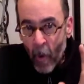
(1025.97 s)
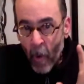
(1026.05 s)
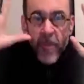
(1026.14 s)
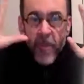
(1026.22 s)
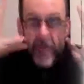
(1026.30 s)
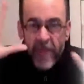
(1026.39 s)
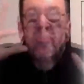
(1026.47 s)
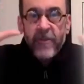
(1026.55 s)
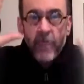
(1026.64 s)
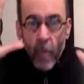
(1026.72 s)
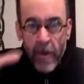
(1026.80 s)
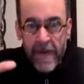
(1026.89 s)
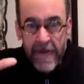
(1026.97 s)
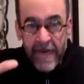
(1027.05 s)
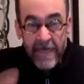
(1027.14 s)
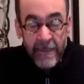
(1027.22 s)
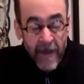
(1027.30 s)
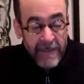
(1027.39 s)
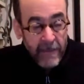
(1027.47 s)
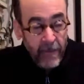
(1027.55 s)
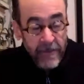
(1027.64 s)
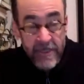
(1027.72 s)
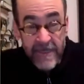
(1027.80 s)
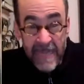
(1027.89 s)
This week, and especially, we
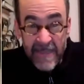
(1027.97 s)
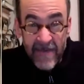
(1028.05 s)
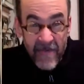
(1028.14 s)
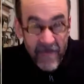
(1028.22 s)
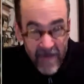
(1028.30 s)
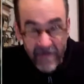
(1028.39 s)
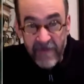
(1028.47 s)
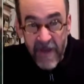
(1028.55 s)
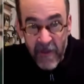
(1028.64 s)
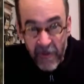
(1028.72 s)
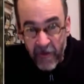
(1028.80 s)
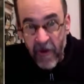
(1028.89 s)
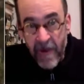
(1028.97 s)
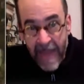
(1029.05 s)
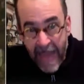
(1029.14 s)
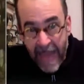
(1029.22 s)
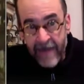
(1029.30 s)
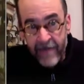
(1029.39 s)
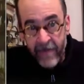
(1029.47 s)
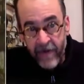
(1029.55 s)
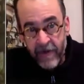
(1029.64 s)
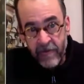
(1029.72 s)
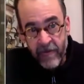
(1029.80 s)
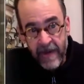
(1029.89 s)
just had the 53rd
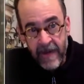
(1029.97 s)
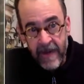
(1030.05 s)
anniversary